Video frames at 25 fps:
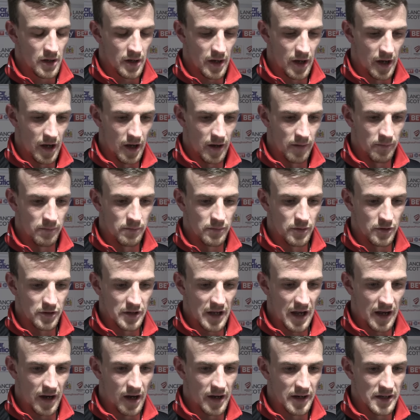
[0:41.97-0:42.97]
Um, but
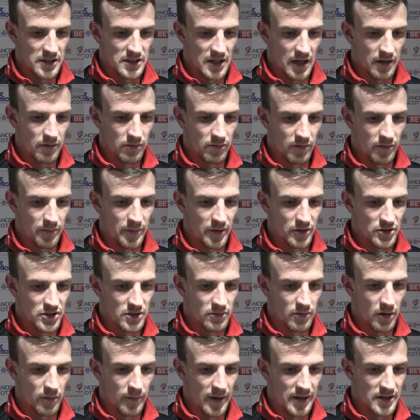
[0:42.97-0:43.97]
yeah, like you said, we've built
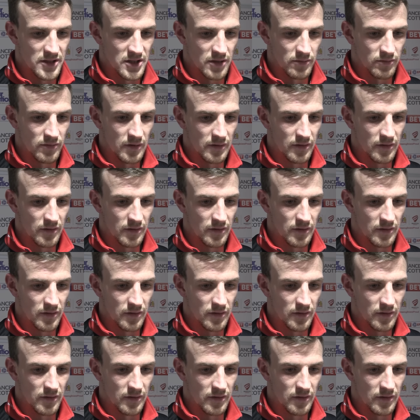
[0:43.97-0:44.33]
some momentum.